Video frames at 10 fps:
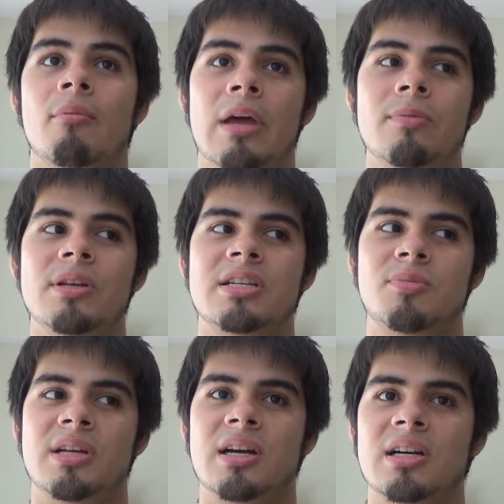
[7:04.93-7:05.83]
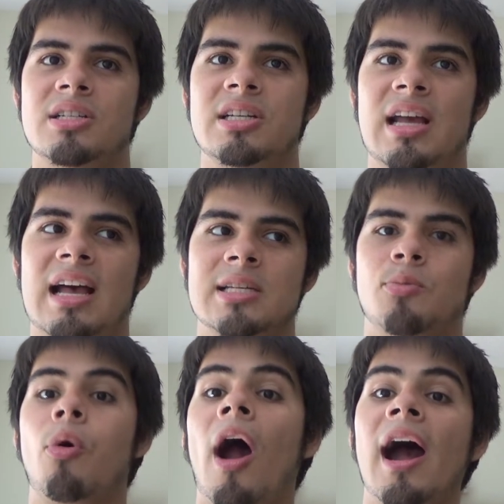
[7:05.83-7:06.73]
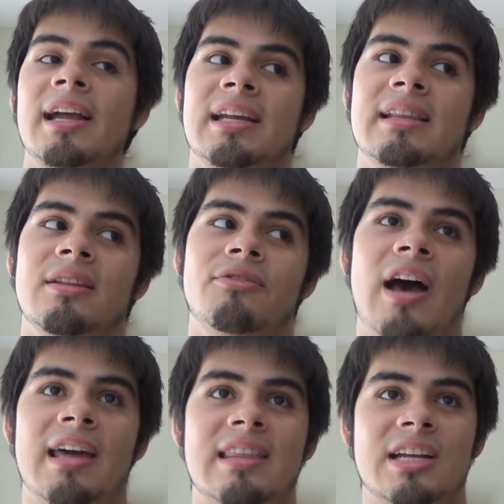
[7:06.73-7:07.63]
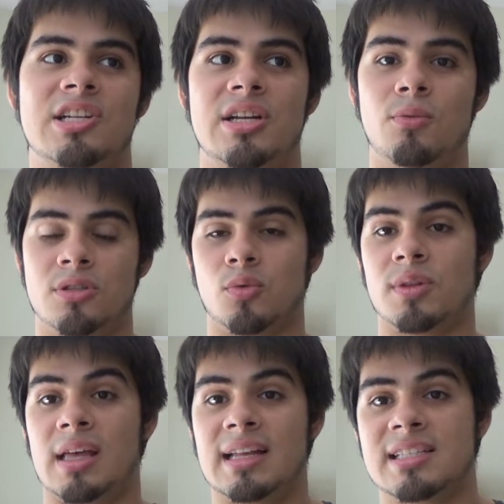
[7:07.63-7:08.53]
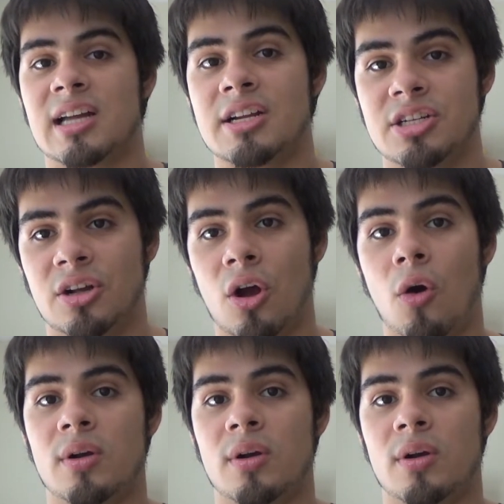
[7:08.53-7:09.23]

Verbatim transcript: Maybe she, because she has pride in the fact that she was the one that let Sanji go,